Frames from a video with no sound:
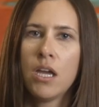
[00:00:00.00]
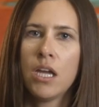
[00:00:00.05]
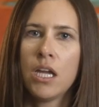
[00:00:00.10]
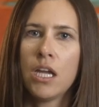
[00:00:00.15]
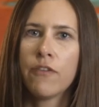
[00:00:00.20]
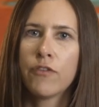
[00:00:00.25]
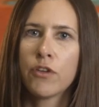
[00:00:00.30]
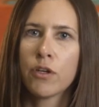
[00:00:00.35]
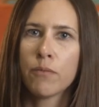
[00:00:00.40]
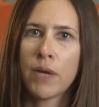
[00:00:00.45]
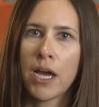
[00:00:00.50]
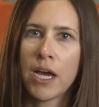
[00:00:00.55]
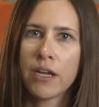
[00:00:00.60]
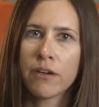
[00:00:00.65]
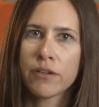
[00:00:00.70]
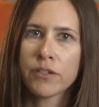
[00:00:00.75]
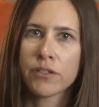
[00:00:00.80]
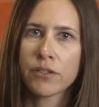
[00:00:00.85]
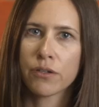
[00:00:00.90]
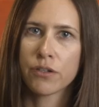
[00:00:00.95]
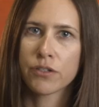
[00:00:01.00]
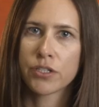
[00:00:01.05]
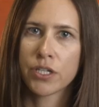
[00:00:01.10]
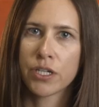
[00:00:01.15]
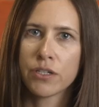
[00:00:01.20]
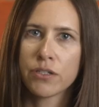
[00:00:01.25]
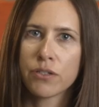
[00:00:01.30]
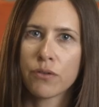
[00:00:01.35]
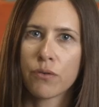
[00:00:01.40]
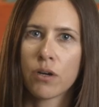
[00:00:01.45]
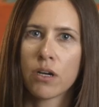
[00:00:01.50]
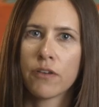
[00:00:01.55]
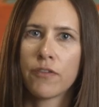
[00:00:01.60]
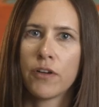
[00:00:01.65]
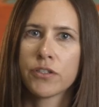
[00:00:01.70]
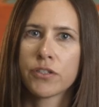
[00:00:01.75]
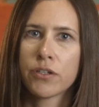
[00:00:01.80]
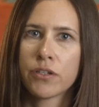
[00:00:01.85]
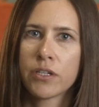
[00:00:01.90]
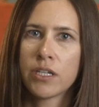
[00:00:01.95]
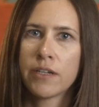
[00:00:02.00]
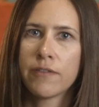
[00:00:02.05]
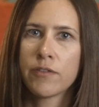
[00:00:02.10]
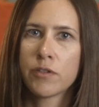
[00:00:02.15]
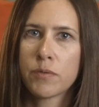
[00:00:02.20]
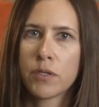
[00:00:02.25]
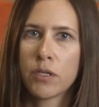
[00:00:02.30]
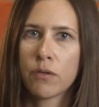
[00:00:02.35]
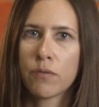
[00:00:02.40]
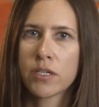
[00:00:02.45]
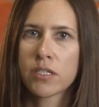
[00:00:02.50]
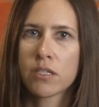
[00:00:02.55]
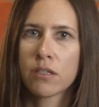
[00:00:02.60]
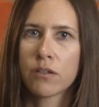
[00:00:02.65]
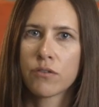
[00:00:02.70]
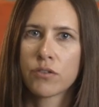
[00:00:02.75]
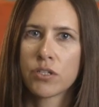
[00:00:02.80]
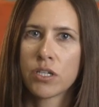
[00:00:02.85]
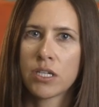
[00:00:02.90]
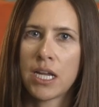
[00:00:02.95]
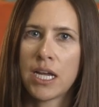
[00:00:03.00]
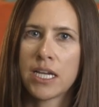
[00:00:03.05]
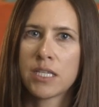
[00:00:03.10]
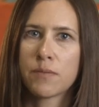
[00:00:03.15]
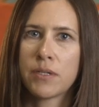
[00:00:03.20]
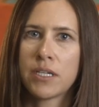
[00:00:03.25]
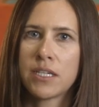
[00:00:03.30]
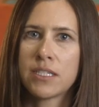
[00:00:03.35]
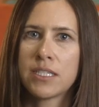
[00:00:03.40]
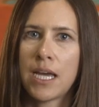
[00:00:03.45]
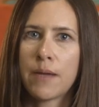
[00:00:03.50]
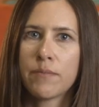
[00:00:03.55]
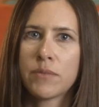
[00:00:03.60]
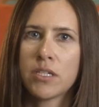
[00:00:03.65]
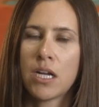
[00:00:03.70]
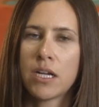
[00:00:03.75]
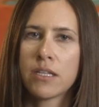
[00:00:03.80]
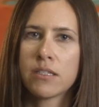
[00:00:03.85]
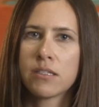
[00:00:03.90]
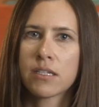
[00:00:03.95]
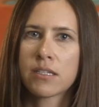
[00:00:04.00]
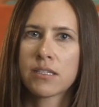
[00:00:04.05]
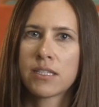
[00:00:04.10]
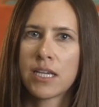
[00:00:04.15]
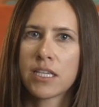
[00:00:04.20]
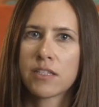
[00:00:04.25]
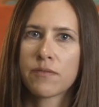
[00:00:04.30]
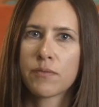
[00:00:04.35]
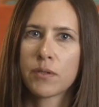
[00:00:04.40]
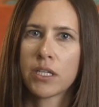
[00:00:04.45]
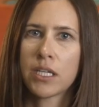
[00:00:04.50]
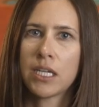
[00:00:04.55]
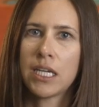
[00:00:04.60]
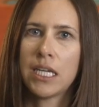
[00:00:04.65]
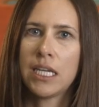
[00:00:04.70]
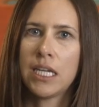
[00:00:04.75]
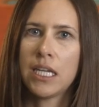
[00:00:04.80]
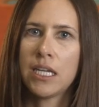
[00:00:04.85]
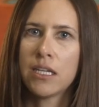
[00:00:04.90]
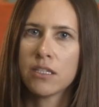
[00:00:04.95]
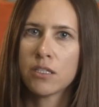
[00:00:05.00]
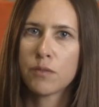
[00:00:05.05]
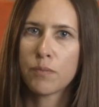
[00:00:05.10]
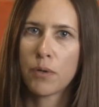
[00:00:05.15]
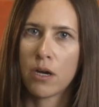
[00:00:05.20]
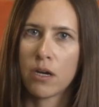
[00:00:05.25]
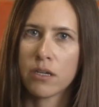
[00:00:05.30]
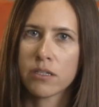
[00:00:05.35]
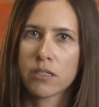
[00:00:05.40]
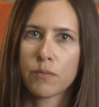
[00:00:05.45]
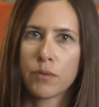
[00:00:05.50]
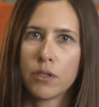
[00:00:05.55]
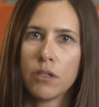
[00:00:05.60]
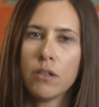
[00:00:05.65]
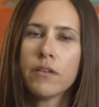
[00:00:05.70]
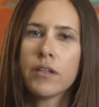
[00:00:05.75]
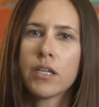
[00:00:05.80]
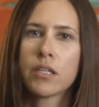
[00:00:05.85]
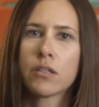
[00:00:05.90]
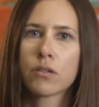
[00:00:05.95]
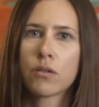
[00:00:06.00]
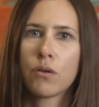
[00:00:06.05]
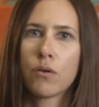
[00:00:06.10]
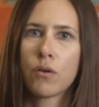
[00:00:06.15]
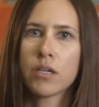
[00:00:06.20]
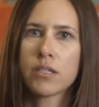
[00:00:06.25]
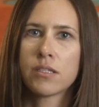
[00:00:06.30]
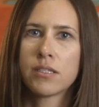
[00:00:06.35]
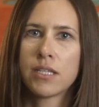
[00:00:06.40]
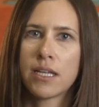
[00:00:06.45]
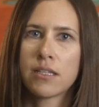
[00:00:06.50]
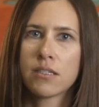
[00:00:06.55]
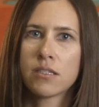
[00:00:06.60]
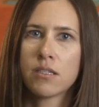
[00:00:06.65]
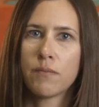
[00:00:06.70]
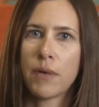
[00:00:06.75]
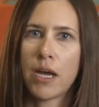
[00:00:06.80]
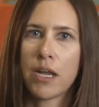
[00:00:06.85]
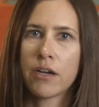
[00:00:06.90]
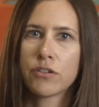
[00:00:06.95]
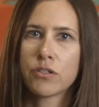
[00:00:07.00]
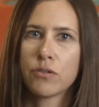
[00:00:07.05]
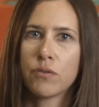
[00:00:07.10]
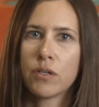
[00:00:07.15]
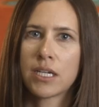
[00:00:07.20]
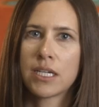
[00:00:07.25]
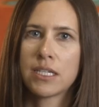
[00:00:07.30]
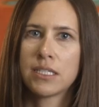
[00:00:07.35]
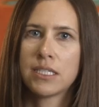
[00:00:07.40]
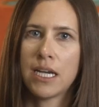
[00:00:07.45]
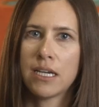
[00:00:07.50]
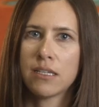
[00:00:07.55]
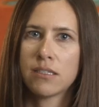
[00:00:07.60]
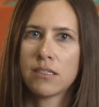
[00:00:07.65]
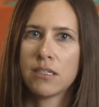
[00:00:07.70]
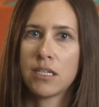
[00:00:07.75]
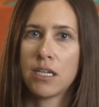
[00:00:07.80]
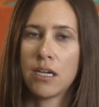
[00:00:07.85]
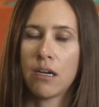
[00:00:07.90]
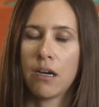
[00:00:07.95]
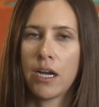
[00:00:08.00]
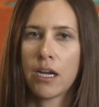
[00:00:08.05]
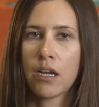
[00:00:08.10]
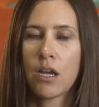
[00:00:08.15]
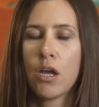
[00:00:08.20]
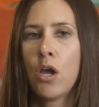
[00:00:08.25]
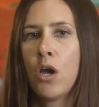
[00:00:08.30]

If your matter is urgent, or if alternative dispute resolution has been attempted unsuccessfully, it is possible that the court sends the matter to a contested hearing,